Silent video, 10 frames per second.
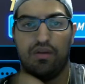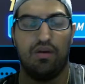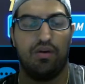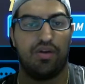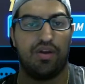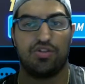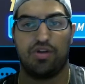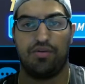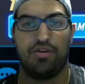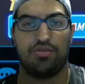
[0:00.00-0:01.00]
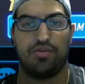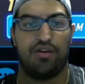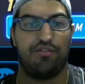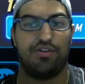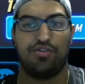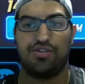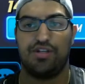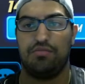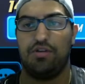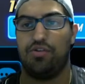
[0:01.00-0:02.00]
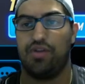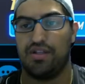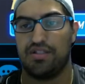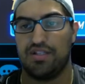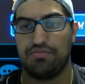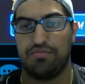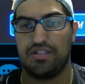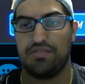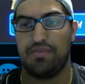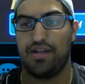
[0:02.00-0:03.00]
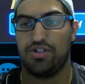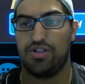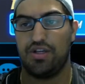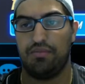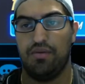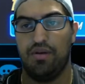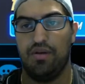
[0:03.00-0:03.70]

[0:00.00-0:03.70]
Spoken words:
Okay, so I'm going to use my Avengers team here against this mismatched team.